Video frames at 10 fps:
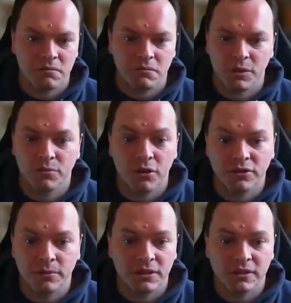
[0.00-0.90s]
"Well, the
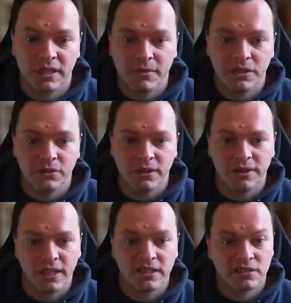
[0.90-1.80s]
program doesn't let me do
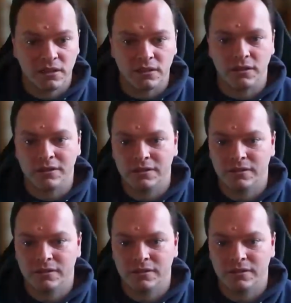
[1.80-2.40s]
anything, it's stuck."